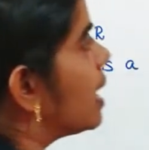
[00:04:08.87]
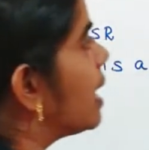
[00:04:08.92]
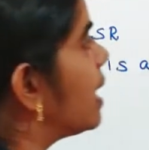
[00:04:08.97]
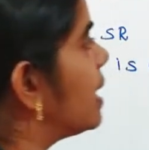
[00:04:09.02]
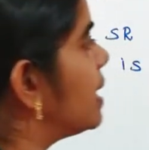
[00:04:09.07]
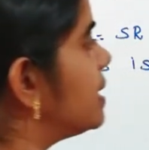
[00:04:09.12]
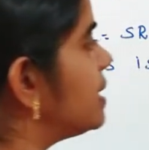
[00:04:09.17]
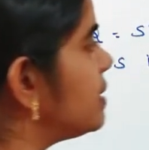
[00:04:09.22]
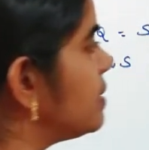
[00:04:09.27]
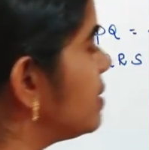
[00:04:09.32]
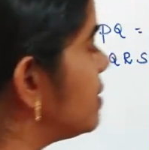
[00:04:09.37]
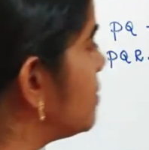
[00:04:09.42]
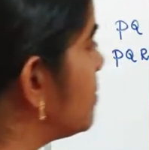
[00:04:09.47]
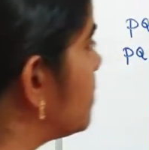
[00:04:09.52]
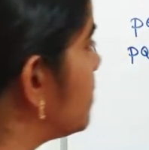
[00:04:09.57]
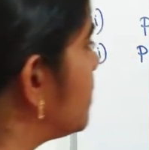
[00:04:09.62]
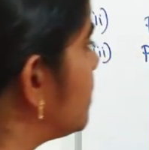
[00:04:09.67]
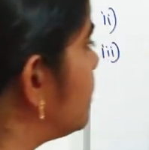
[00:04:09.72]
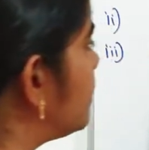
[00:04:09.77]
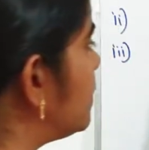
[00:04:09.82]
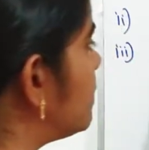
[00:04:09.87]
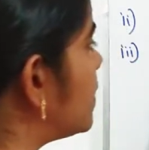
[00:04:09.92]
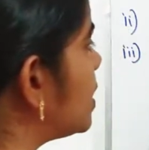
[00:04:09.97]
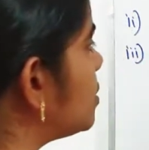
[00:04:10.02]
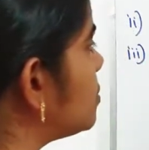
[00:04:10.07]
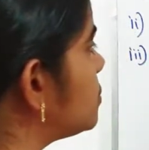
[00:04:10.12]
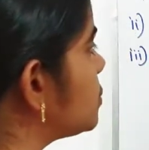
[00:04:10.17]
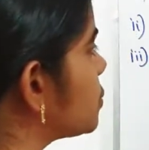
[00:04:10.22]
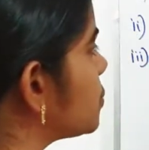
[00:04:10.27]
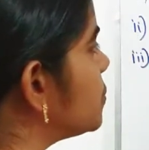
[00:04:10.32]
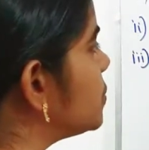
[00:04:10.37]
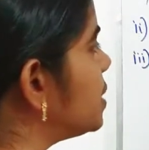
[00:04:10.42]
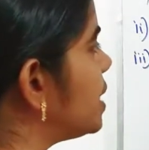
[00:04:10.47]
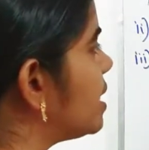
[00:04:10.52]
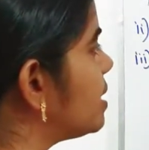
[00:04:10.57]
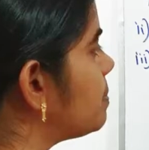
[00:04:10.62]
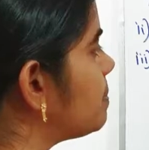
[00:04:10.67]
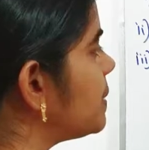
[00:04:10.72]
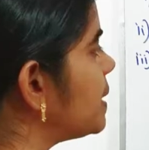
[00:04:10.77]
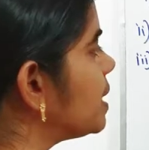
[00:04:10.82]
and we want to show
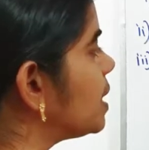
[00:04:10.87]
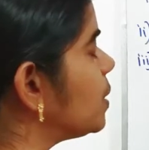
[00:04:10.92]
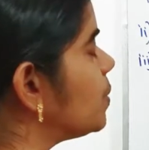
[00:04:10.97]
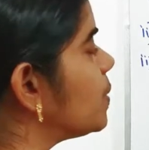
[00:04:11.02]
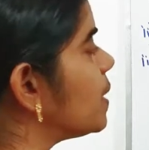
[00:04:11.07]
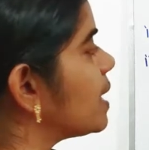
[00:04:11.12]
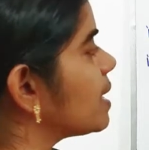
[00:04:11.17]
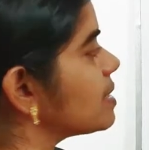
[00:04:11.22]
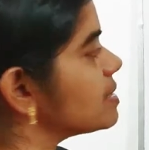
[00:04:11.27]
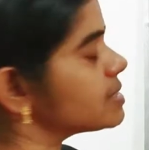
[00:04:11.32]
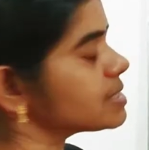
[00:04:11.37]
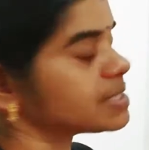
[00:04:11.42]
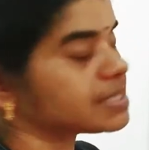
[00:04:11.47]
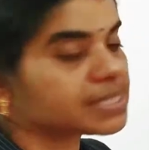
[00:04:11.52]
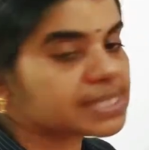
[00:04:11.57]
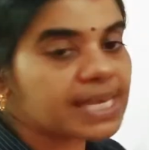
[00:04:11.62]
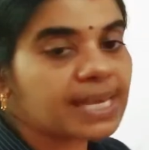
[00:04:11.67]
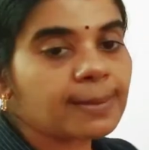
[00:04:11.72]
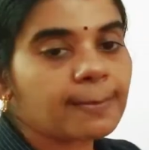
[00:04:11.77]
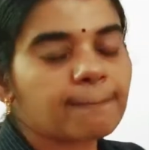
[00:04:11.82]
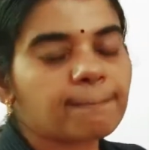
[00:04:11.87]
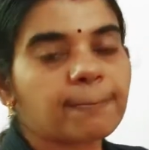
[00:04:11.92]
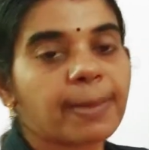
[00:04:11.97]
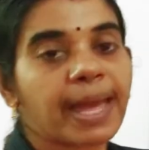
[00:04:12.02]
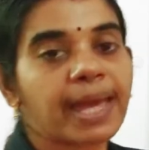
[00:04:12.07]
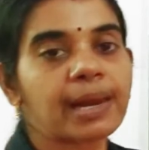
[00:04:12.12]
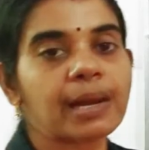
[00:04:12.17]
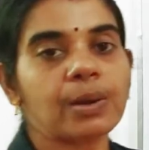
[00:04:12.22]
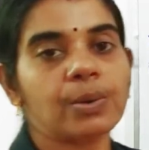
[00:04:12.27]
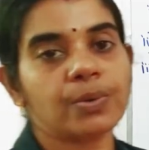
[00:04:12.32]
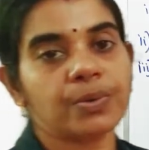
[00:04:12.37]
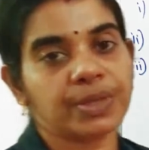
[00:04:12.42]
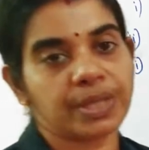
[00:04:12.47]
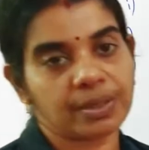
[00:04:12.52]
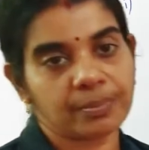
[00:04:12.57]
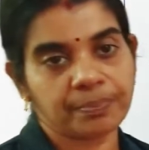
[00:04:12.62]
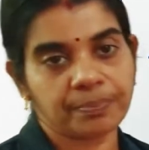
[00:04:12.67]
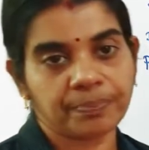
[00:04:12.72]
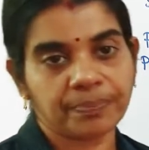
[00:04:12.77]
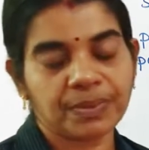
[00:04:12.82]
that PQRS is a
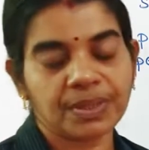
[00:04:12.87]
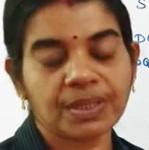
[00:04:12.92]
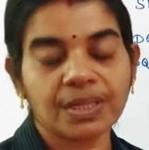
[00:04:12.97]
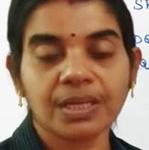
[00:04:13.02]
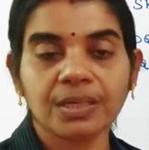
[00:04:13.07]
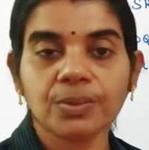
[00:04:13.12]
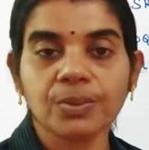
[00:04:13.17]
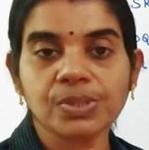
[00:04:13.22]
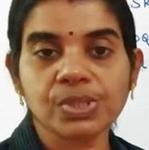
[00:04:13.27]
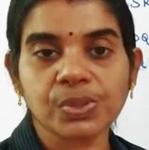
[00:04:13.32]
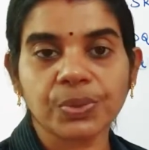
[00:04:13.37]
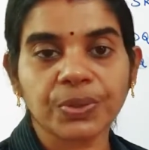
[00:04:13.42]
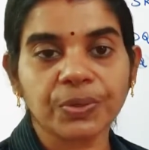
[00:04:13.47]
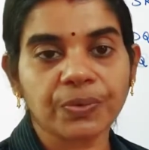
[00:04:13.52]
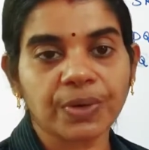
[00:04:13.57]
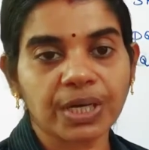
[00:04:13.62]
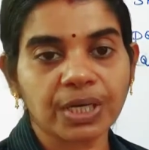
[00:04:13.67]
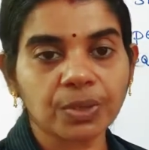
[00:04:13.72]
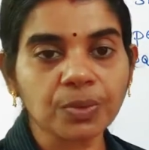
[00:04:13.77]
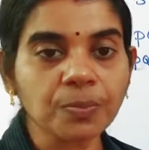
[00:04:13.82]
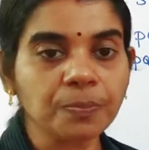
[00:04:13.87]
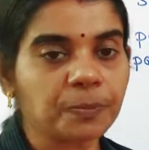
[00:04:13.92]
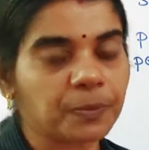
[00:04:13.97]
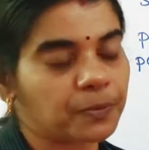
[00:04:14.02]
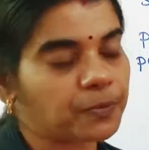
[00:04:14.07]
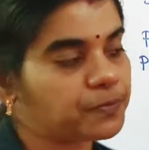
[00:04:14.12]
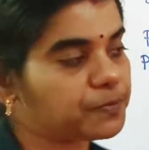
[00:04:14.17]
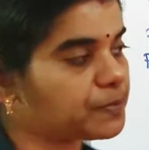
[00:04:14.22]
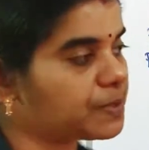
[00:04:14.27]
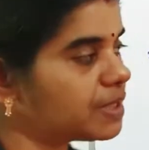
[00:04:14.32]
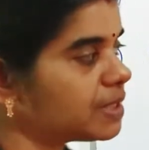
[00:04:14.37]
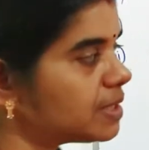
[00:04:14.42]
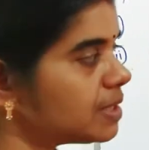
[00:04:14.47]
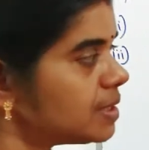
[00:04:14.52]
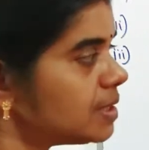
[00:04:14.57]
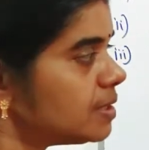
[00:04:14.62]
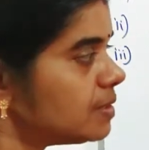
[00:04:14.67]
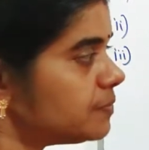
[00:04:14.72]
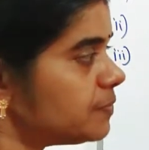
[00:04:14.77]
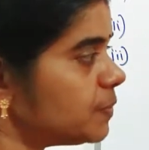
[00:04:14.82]
parallelogram. That also you want to prove.
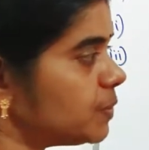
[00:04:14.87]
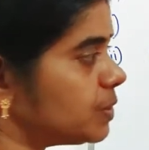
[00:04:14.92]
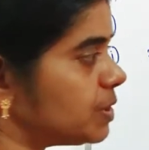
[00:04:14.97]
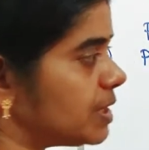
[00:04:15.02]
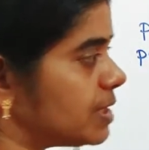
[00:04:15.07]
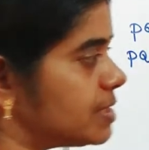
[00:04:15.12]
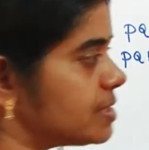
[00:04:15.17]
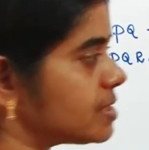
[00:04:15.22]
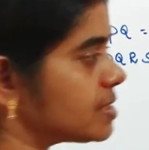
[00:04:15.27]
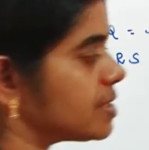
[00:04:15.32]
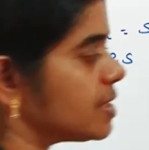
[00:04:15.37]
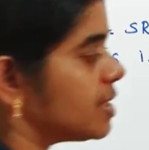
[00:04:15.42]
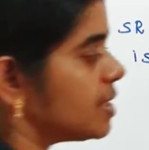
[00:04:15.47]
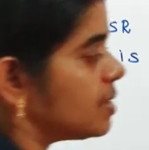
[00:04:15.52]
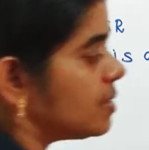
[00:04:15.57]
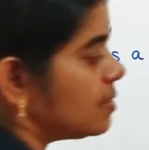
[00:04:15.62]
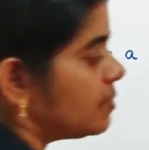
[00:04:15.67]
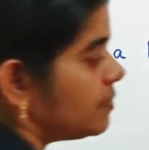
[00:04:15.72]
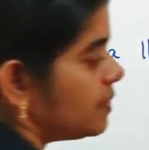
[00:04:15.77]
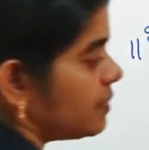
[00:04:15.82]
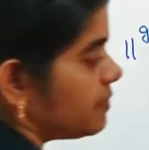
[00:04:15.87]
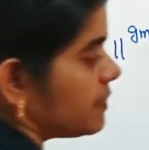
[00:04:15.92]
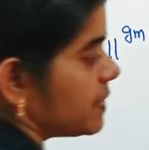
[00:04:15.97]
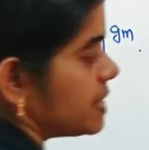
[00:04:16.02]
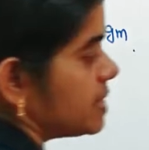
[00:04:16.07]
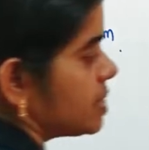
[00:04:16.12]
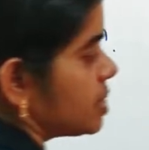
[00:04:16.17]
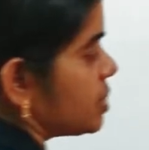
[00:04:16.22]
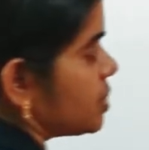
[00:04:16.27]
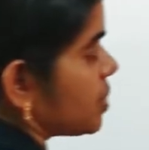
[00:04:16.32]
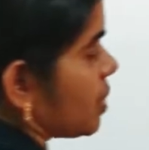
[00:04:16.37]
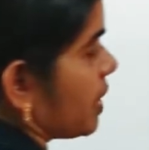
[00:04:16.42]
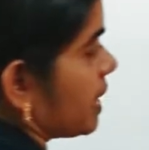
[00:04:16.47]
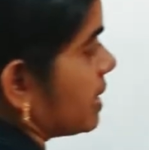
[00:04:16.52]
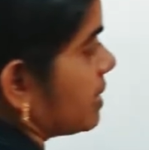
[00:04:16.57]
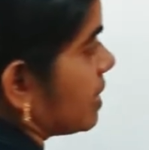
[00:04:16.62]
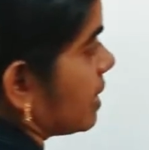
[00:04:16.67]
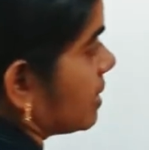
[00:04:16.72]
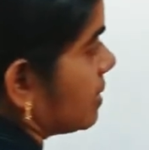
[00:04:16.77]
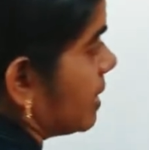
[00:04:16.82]
For this, we first
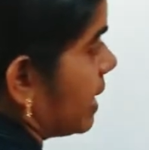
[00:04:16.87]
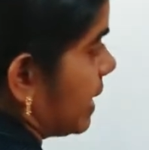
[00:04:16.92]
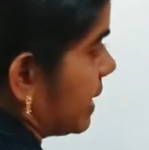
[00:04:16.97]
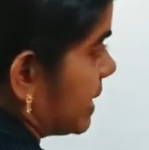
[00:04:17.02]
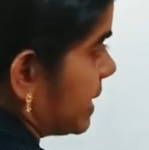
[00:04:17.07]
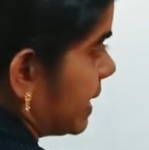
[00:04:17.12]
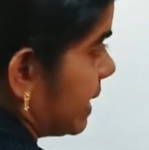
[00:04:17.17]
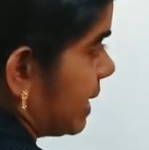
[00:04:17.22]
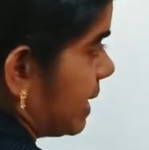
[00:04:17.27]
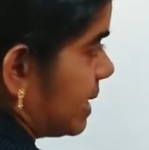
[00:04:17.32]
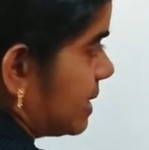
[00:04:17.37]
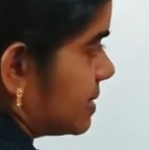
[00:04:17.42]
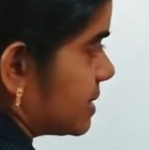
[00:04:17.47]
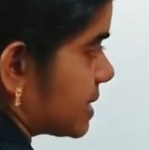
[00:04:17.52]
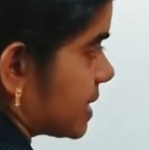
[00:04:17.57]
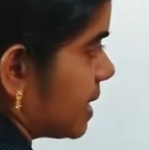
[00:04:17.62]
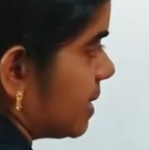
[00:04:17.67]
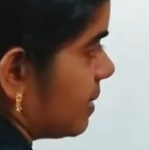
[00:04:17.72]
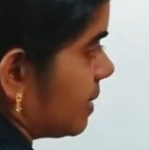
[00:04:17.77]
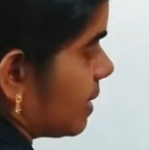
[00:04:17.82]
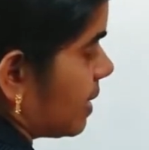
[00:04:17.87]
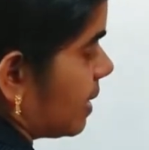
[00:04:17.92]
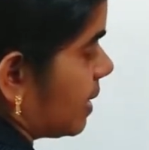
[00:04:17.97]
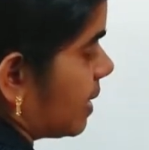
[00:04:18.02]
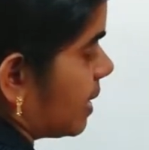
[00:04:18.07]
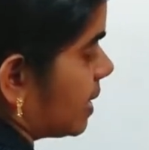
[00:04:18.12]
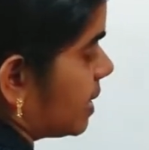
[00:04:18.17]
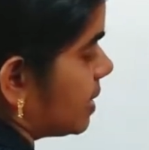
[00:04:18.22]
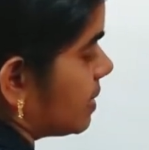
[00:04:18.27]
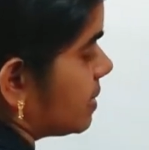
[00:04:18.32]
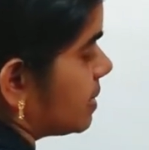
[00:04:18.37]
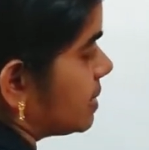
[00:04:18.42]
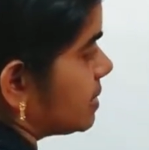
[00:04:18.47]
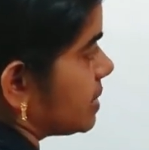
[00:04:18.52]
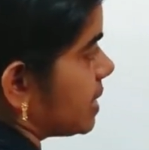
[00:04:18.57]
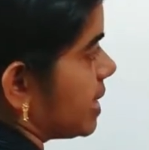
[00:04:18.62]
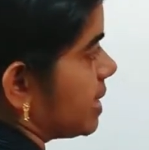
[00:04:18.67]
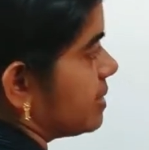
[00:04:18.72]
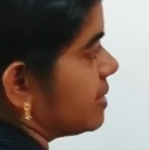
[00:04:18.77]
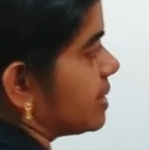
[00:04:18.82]
join that diagonal AC and
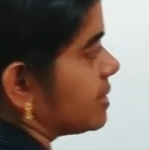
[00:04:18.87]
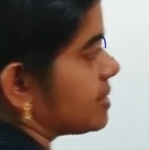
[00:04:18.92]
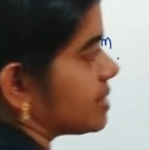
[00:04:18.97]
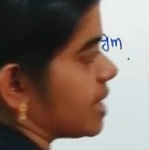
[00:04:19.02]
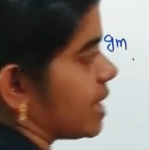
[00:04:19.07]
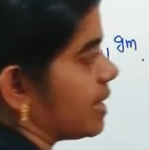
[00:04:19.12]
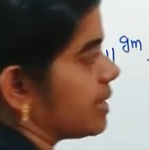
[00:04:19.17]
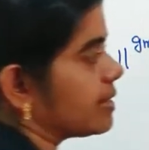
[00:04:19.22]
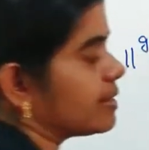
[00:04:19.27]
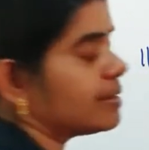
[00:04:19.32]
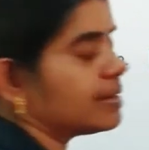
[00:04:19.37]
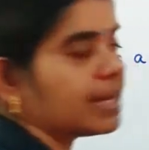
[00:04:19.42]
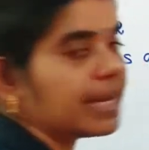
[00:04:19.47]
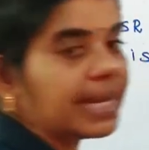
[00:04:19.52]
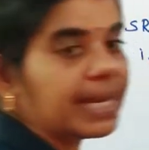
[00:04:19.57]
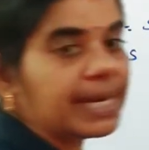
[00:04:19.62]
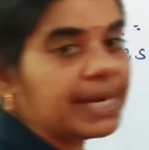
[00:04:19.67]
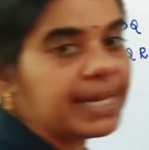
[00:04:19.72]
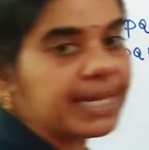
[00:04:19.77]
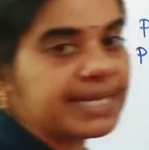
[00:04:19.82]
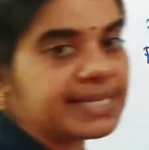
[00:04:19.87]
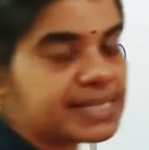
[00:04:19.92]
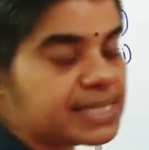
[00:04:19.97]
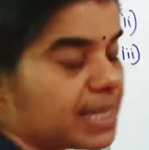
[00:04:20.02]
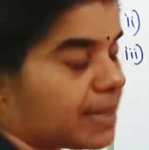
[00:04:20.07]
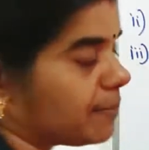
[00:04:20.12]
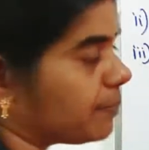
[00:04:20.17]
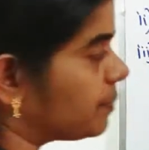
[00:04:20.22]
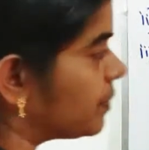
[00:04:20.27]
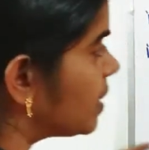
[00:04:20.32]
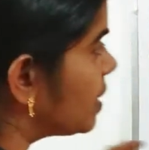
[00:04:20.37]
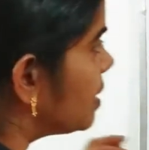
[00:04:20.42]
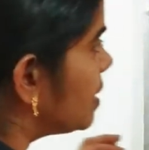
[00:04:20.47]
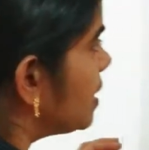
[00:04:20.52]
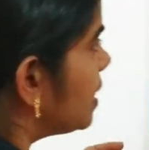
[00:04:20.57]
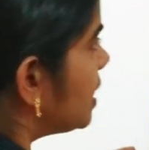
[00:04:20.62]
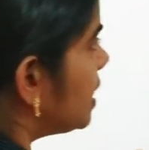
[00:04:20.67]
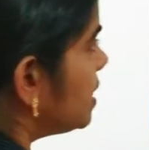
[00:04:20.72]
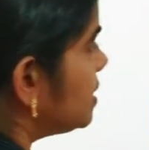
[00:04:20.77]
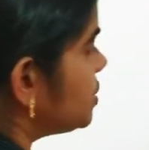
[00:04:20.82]
take the triangle ADC.
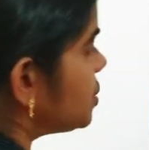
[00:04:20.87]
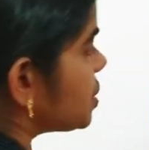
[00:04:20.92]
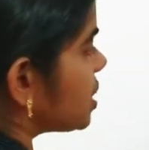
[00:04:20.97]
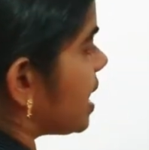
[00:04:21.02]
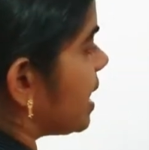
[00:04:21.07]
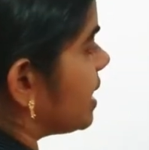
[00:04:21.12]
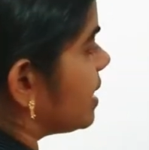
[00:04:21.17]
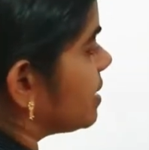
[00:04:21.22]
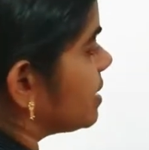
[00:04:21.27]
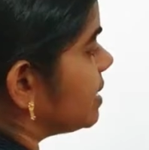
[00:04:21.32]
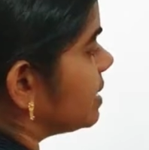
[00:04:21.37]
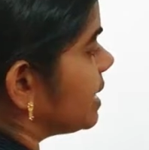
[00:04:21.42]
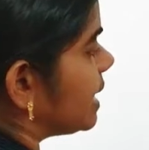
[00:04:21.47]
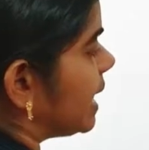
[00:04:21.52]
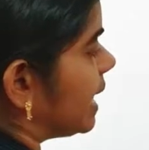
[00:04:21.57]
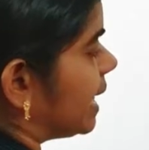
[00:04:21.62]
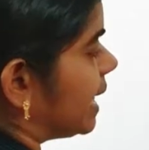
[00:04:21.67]
In triangle